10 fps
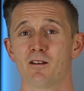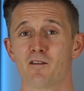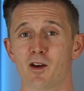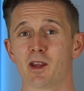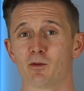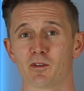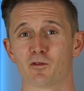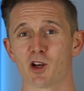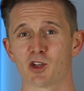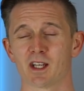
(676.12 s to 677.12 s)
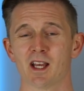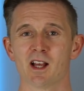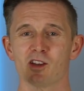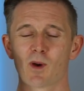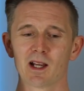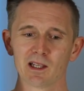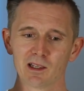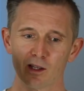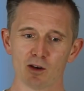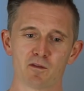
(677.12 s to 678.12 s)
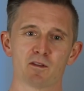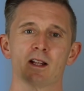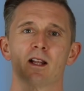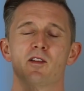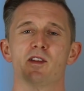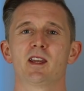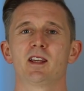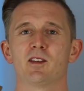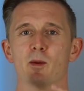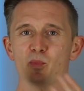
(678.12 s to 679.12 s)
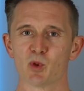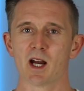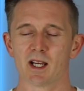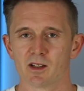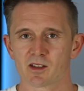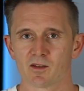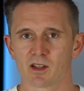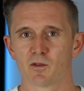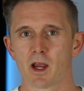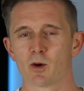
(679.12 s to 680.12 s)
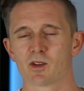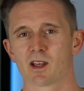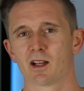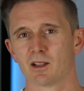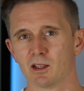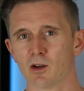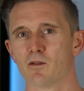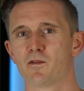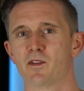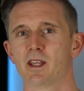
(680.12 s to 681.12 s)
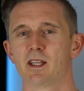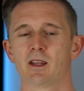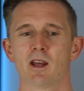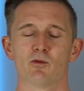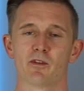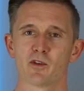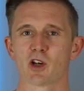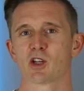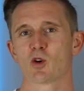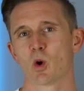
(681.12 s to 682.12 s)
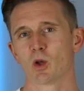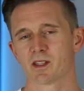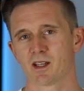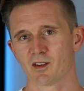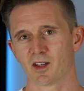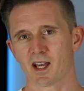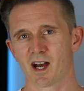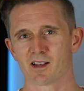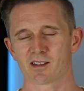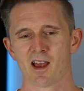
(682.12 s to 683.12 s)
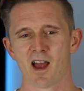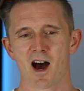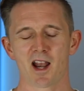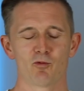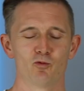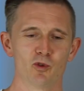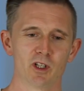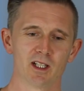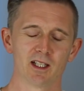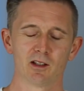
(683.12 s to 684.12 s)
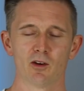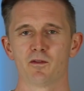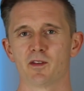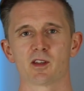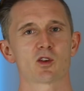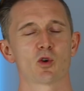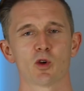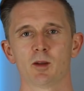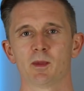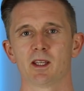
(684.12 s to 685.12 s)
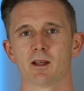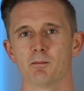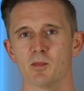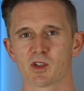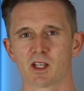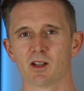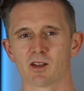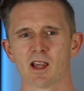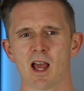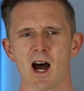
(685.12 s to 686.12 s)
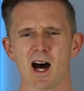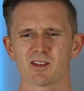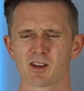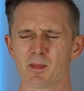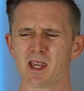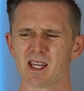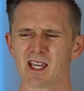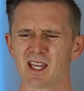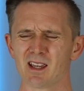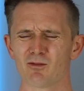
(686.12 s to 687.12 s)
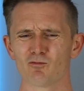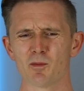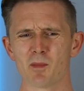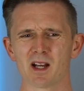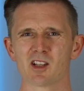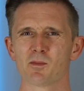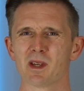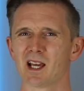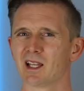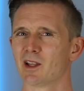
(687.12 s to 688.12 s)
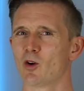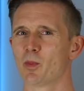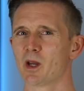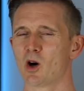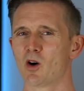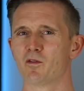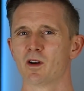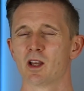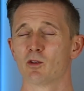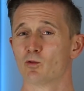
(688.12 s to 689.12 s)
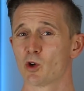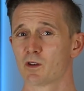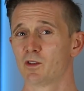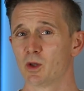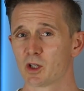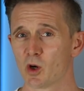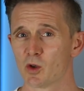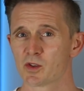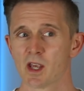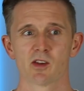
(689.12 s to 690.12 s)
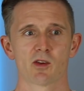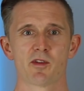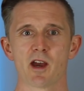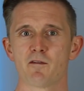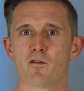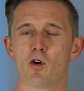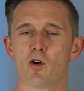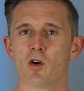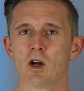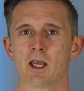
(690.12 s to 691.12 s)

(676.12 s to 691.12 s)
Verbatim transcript: very refreshing. So I love the, the brightness of this fragrance. I love the refreshing quality that it has and I really love this creamy muskiness. And to me, it reminds me a little bit of Rush of Unicorns, so therefore